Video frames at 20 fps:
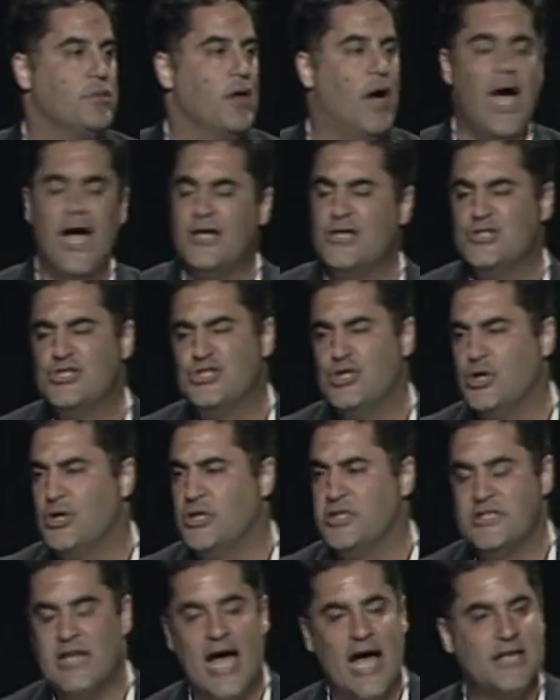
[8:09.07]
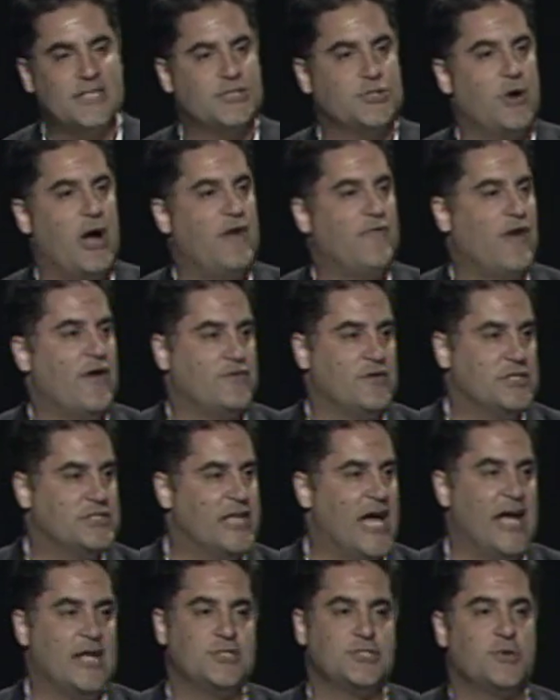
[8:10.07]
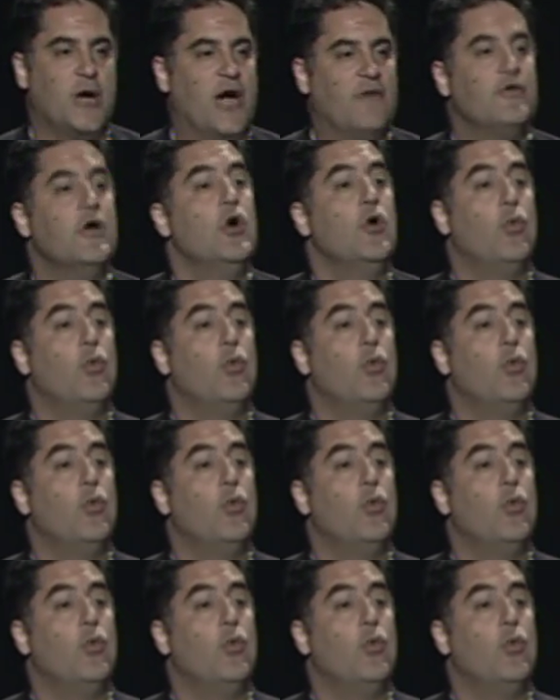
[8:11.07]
I can show you tax graph after tax graph.